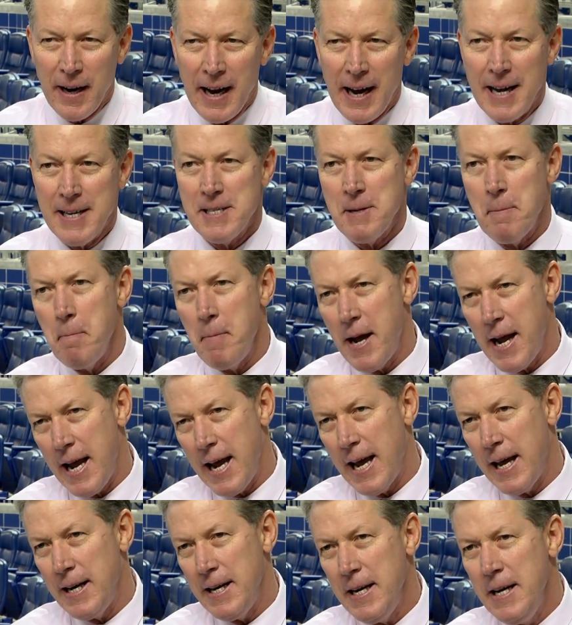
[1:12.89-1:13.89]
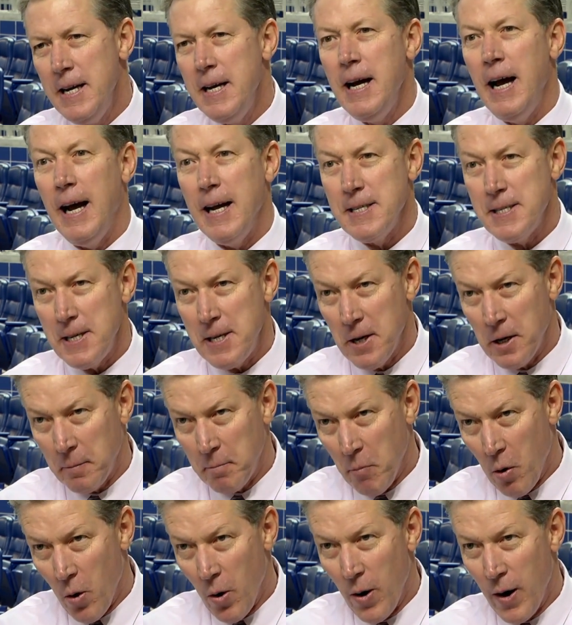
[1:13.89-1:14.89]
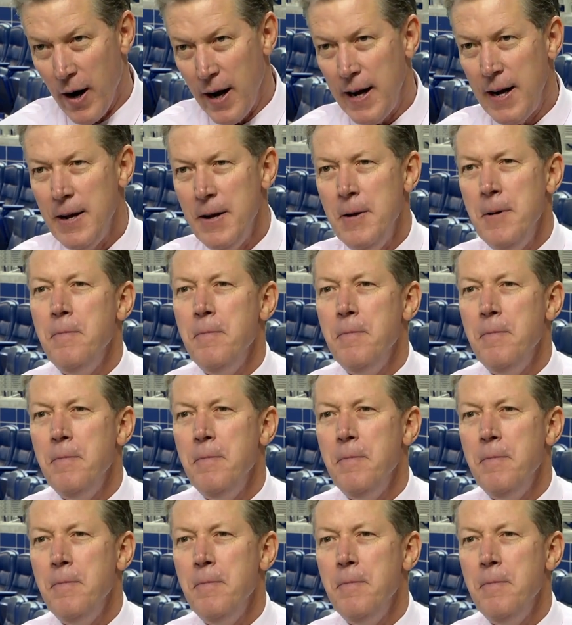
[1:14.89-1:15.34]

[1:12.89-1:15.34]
as a man, as a young boy,